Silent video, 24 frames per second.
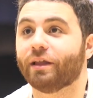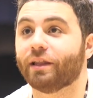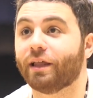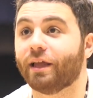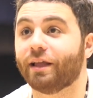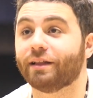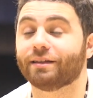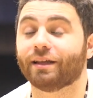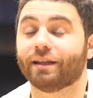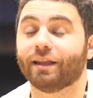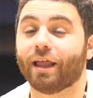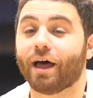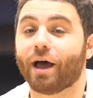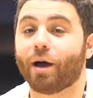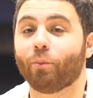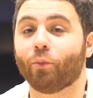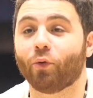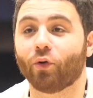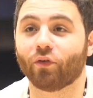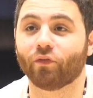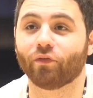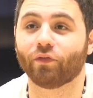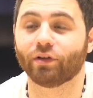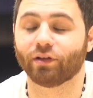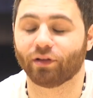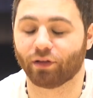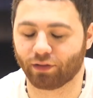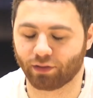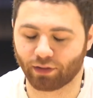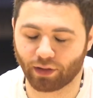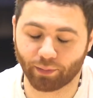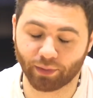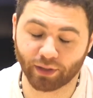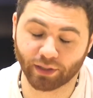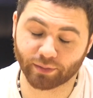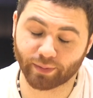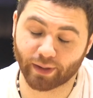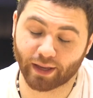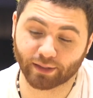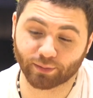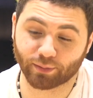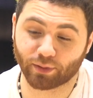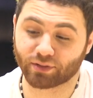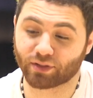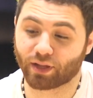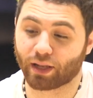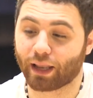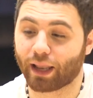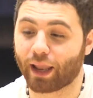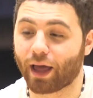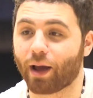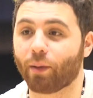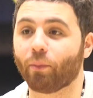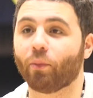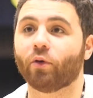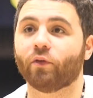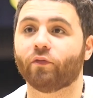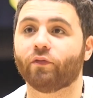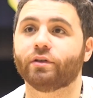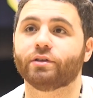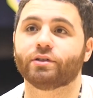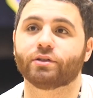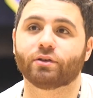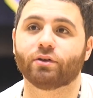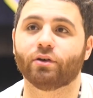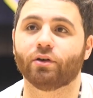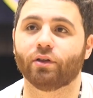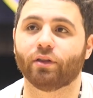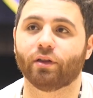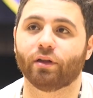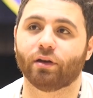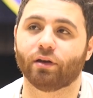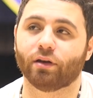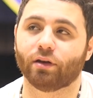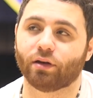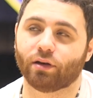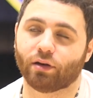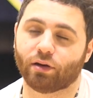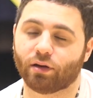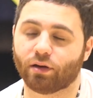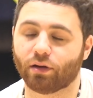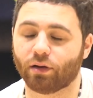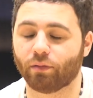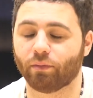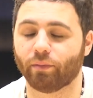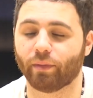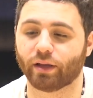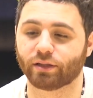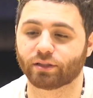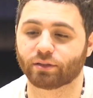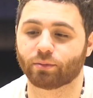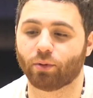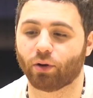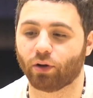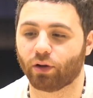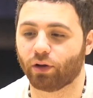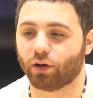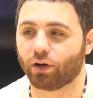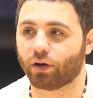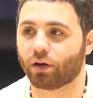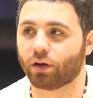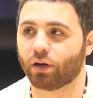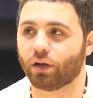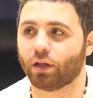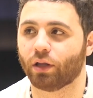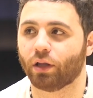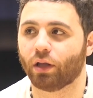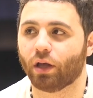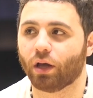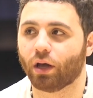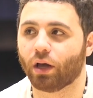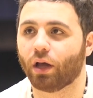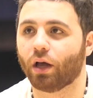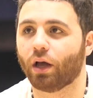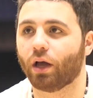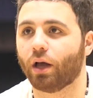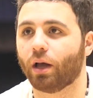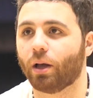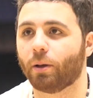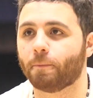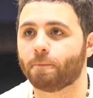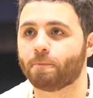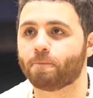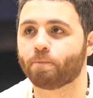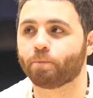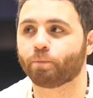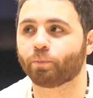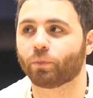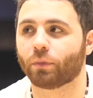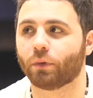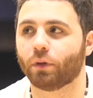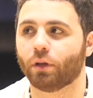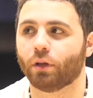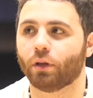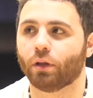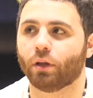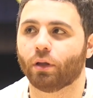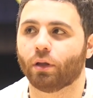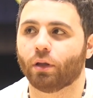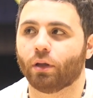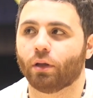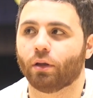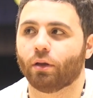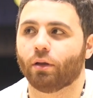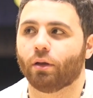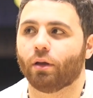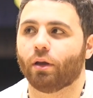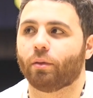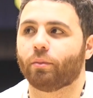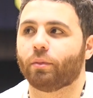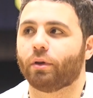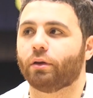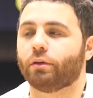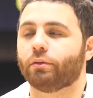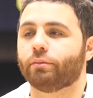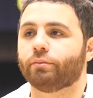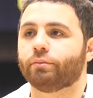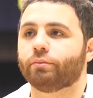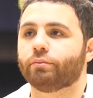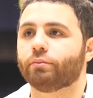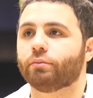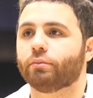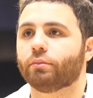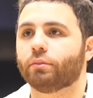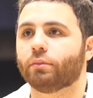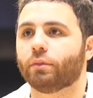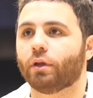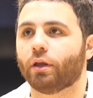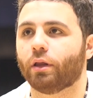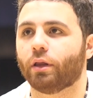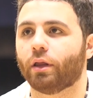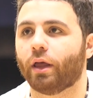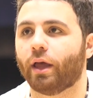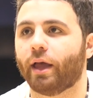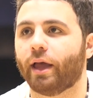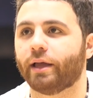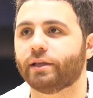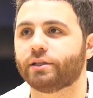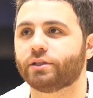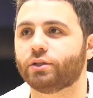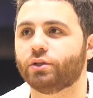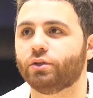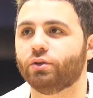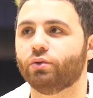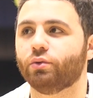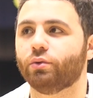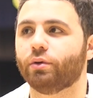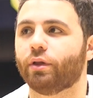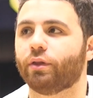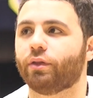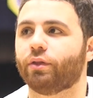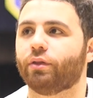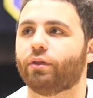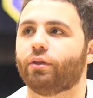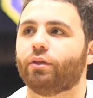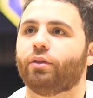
it's a lot more. Lebanese basketball is a lot more physical than basketball here. I mean, it has to do with